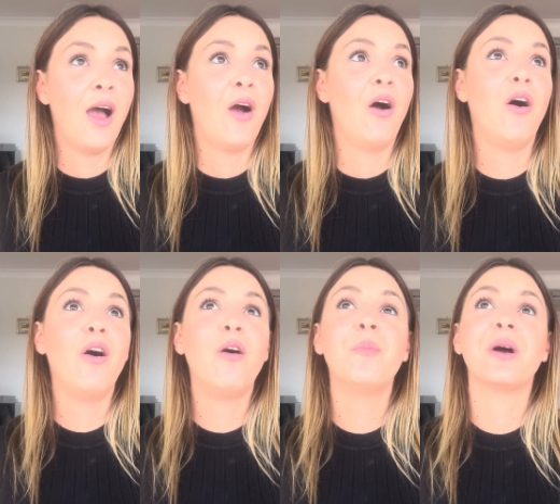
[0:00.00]

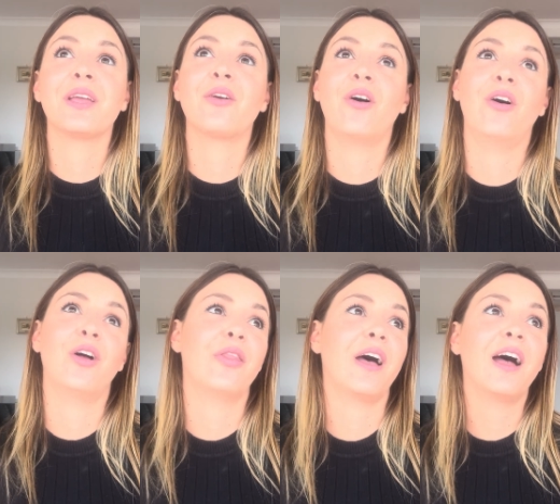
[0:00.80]
Oh my
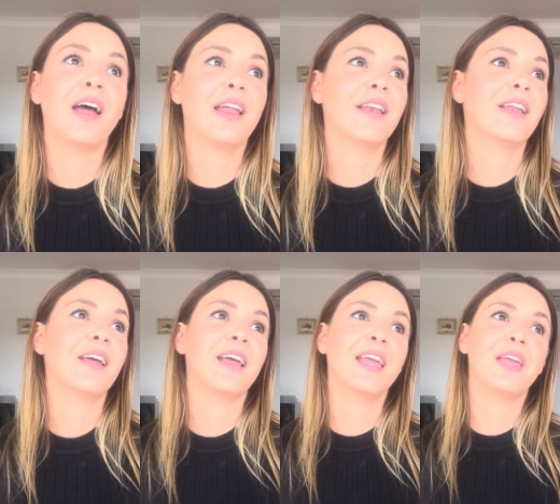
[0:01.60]
God,
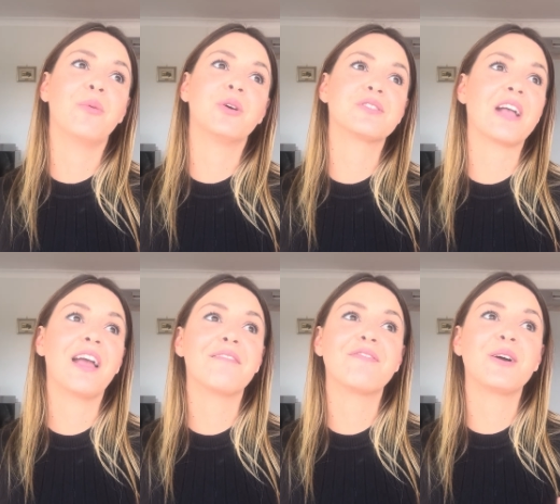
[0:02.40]

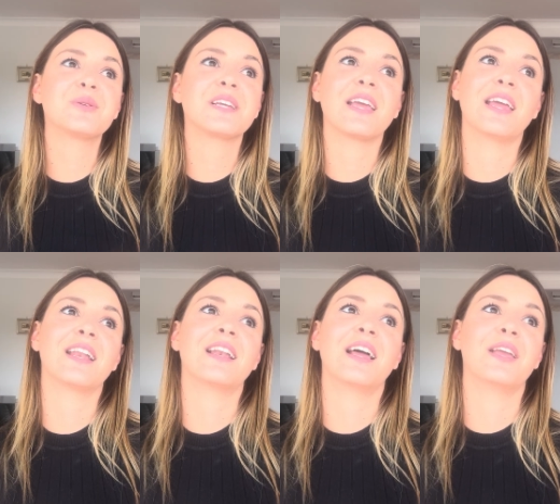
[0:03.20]
I felt
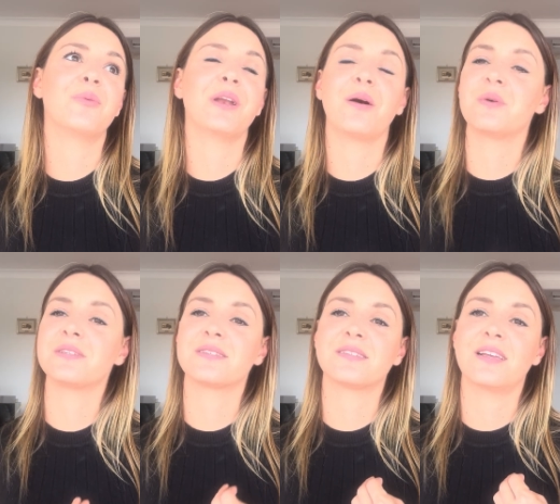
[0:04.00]
again like when I
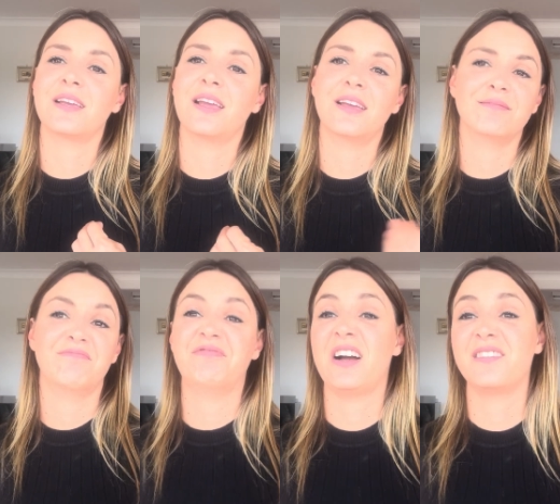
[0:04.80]
was
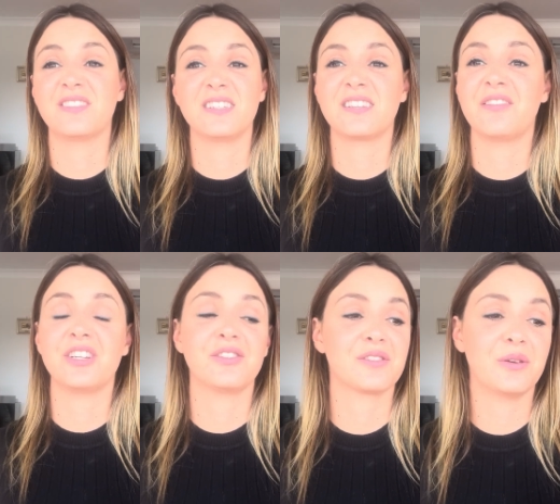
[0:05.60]
5, 6,
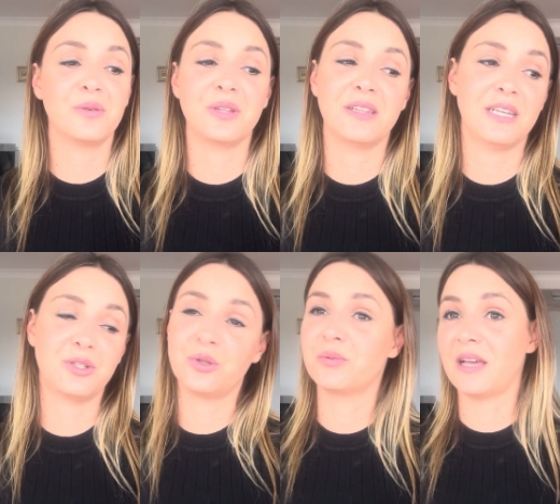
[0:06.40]
7 years old, and they
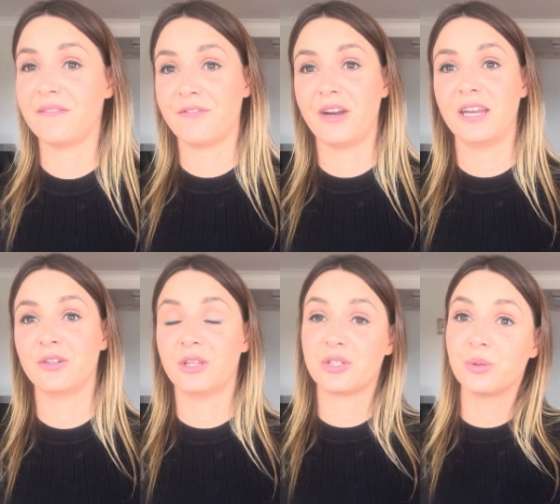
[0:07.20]
took that
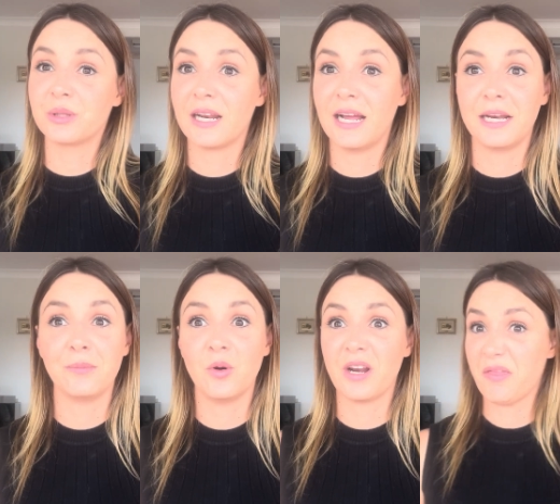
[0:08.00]
friend or they took that
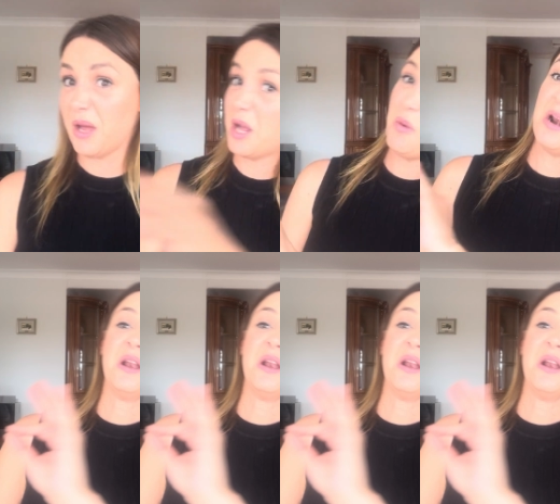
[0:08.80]
animal, and I thought, I want to